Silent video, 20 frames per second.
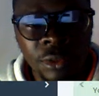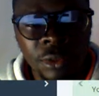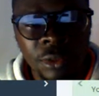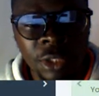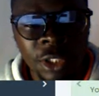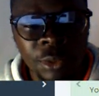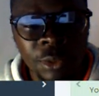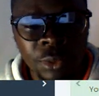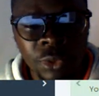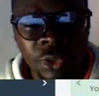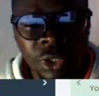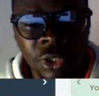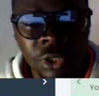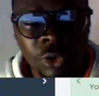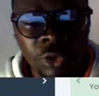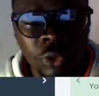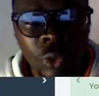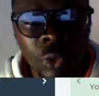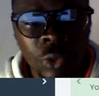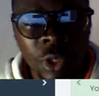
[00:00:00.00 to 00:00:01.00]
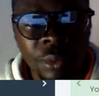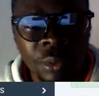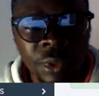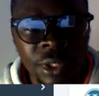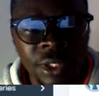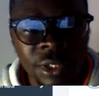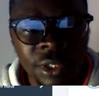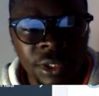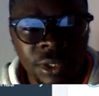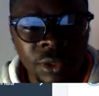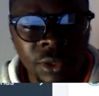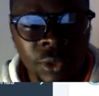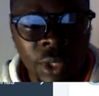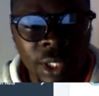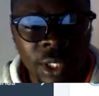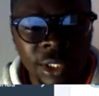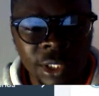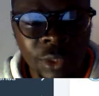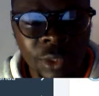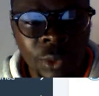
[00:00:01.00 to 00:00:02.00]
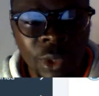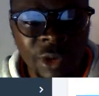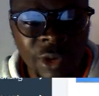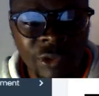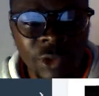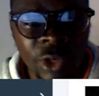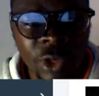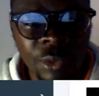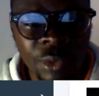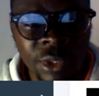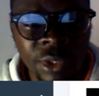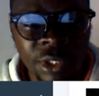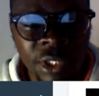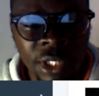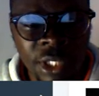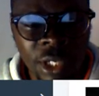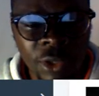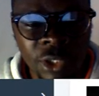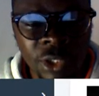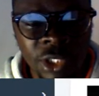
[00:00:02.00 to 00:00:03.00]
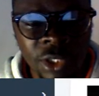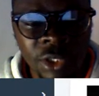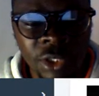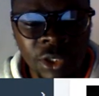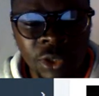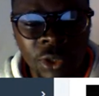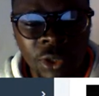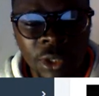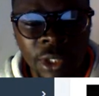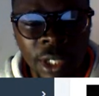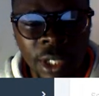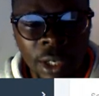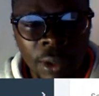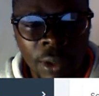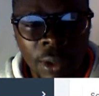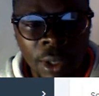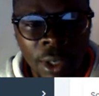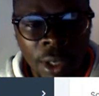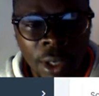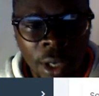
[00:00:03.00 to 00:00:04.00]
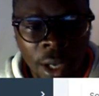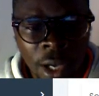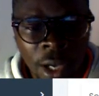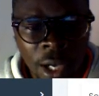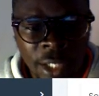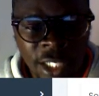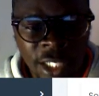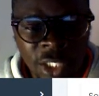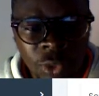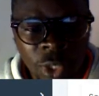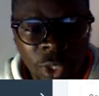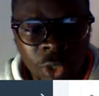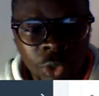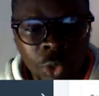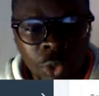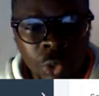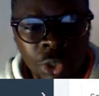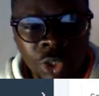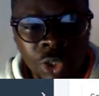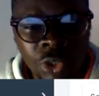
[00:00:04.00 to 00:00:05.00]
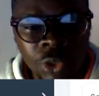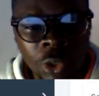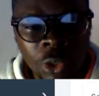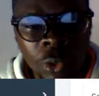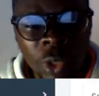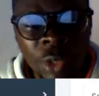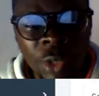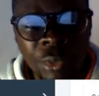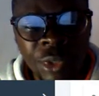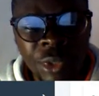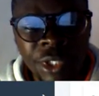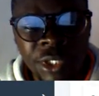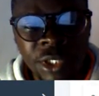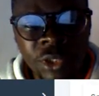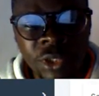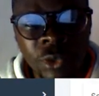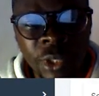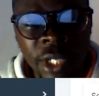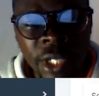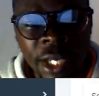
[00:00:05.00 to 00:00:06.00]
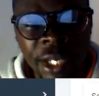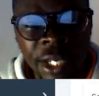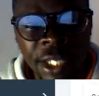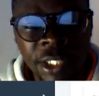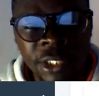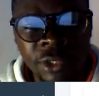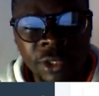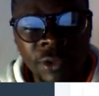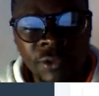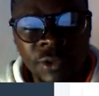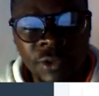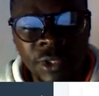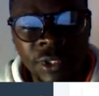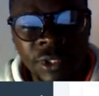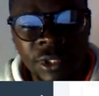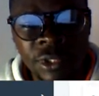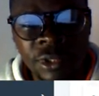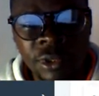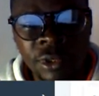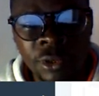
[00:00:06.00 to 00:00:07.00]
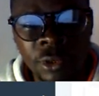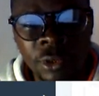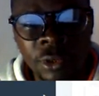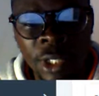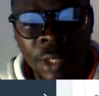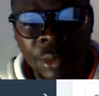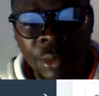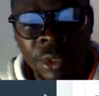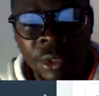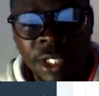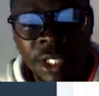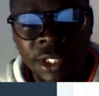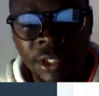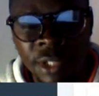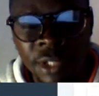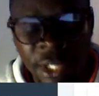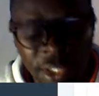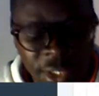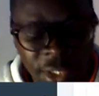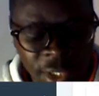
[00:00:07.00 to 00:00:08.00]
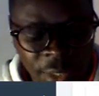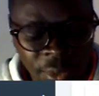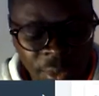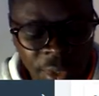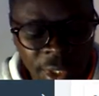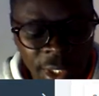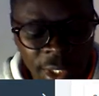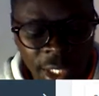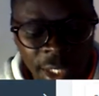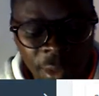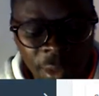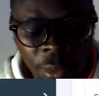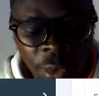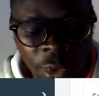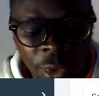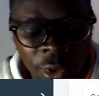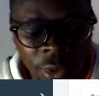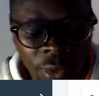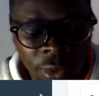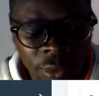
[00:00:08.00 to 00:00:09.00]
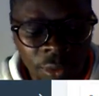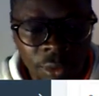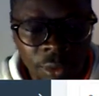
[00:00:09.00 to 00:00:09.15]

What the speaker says: Just proceed to WordPress. You can we have WordPress here. Install now. I just want to install WordPress into a directory of this. So let me just write something like blog.